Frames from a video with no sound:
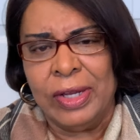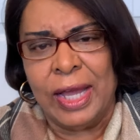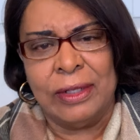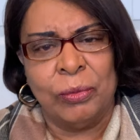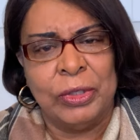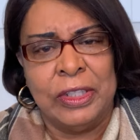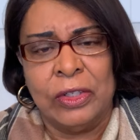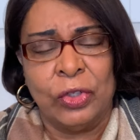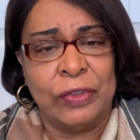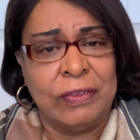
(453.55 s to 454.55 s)
kinds of
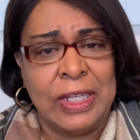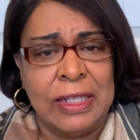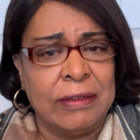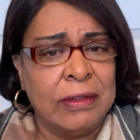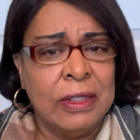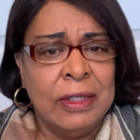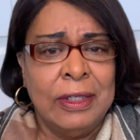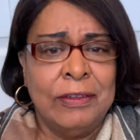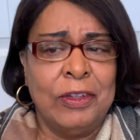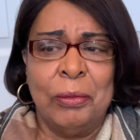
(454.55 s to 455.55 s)
ridiculous stunts.
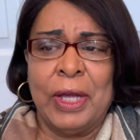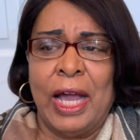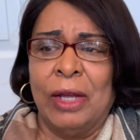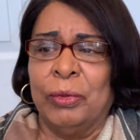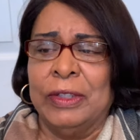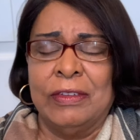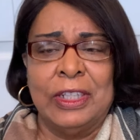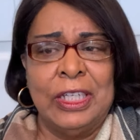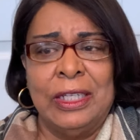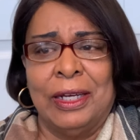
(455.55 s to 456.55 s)
Some guy
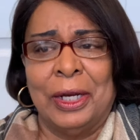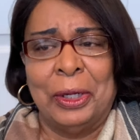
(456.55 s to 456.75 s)
recently